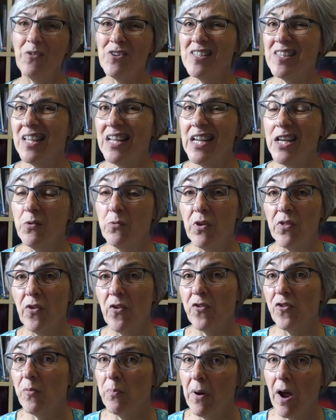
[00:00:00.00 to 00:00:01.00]
I was thinking, well,
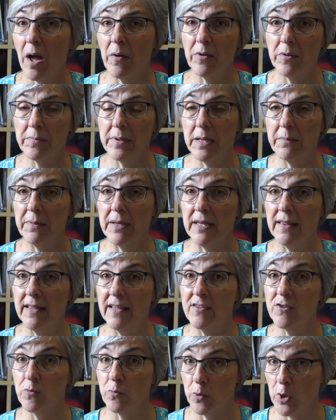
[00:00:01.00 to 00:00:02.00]
those would probably be
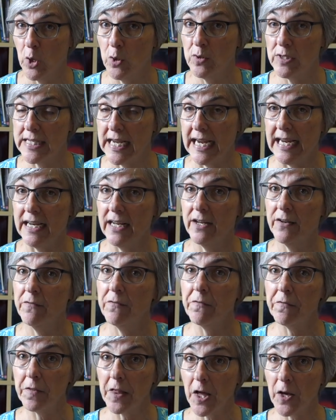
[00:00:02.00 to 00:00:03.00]
these rotated
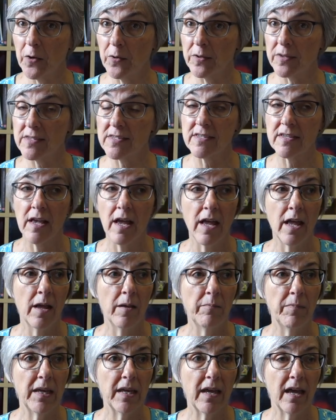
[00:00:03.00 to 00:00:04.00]
floats
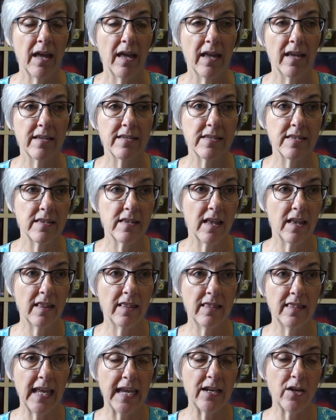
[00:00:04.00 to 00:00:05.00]
because
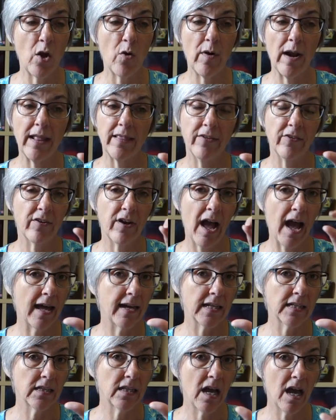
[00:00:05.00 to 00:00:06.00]
they're
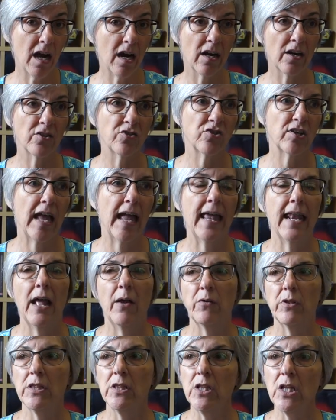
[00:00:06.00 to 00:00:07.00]
not enlarged. And
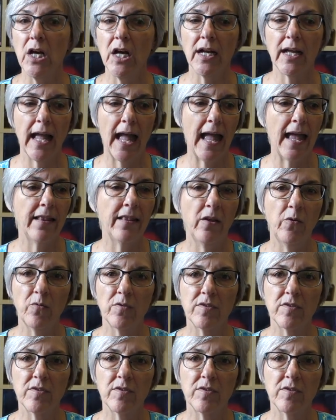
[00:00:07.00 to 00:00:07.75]
I would look and it